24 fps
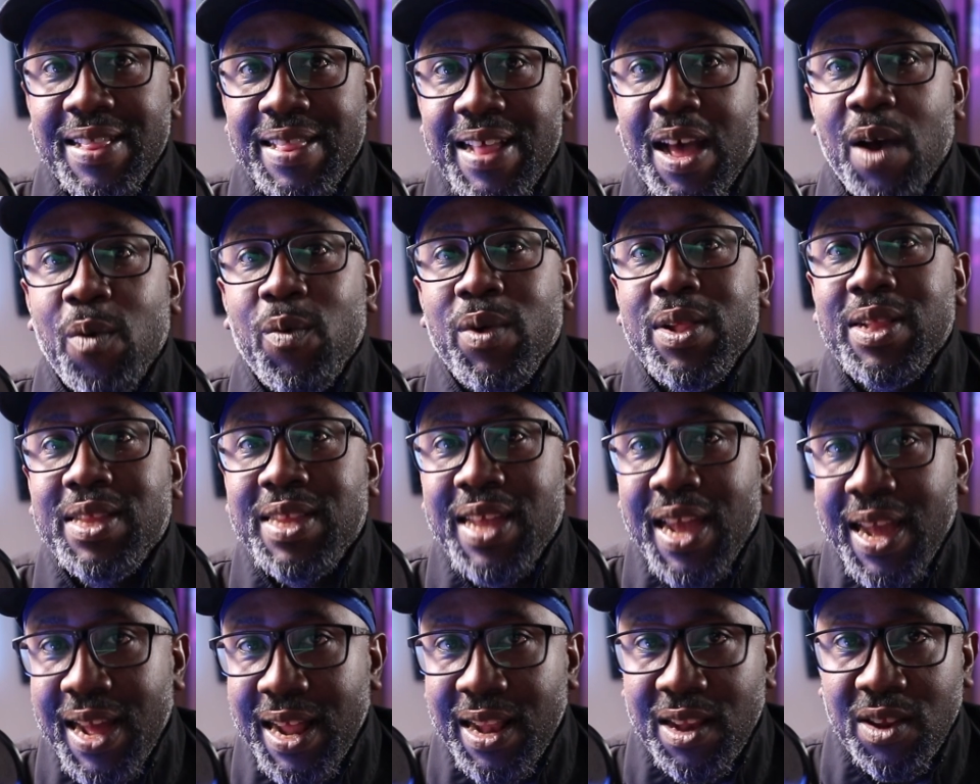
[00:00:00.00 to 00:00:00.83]
that will
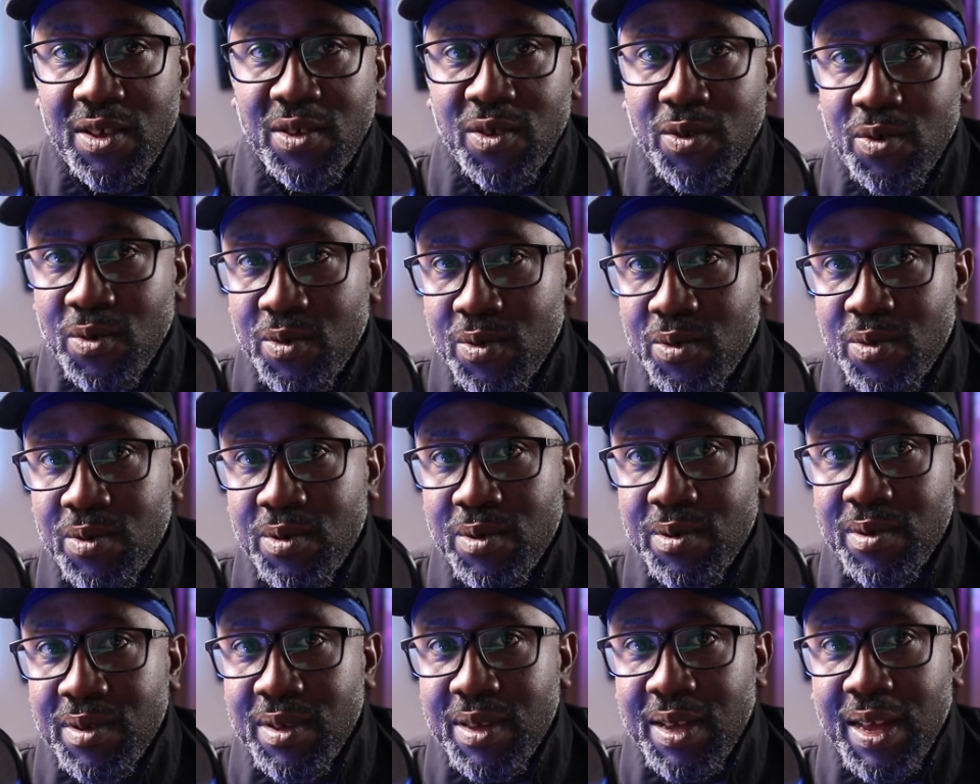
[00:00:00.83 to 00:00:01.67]
tell
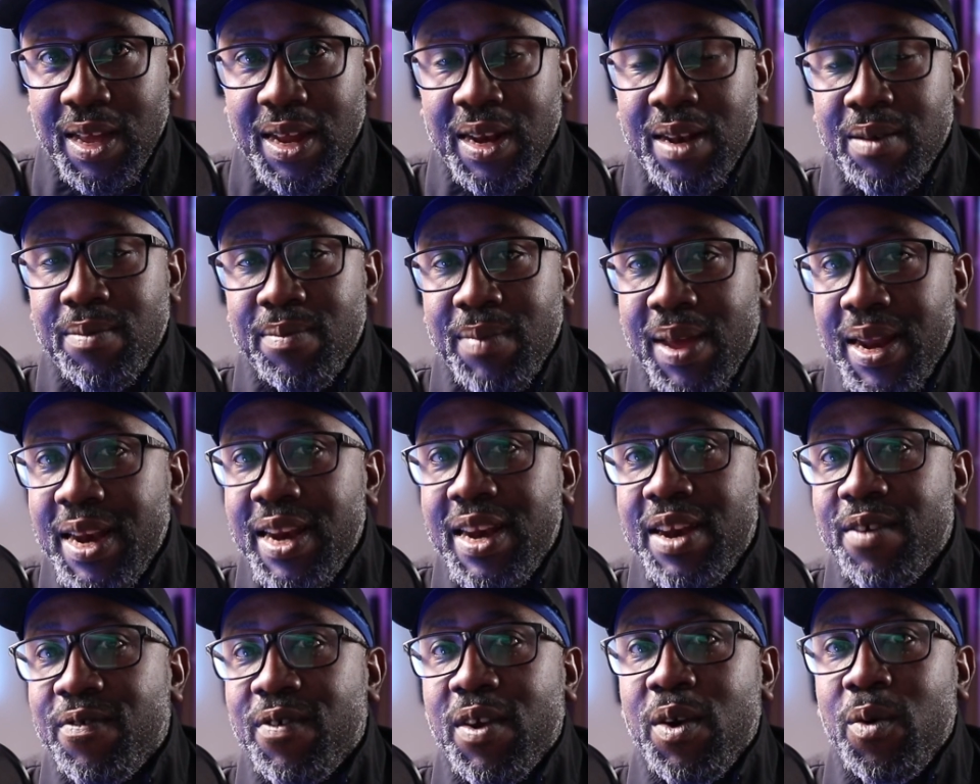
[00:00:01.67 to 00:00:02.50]
you in
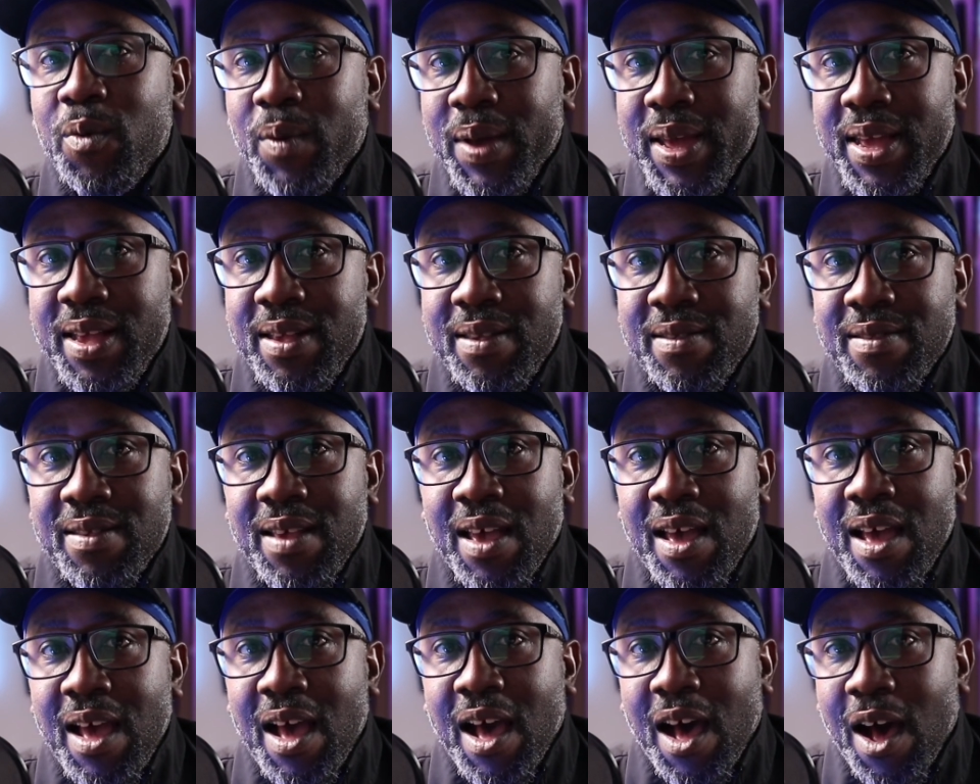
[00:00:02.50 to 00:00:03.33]
many different ways
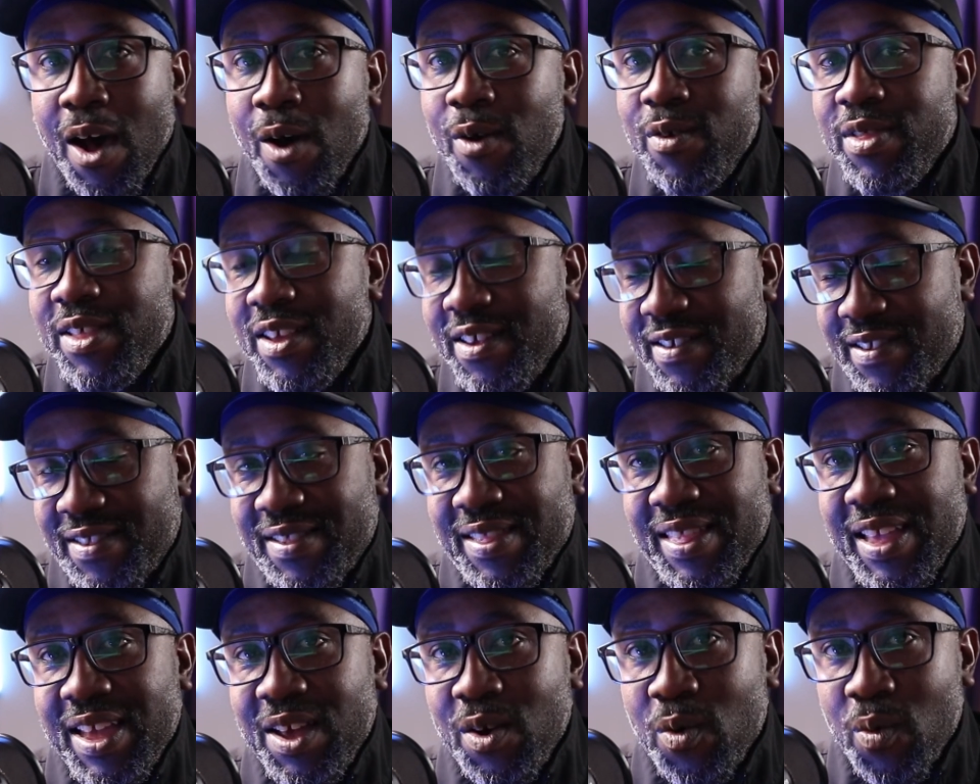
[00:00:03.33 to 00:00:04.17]
how
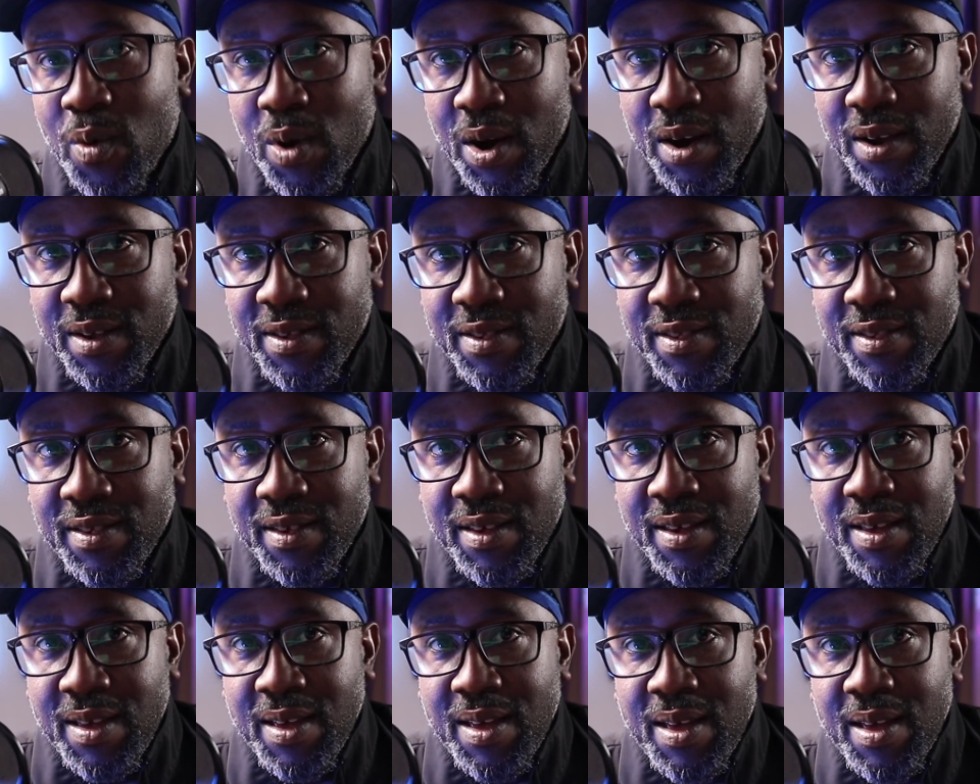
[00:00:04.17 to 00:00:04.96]
this thing works.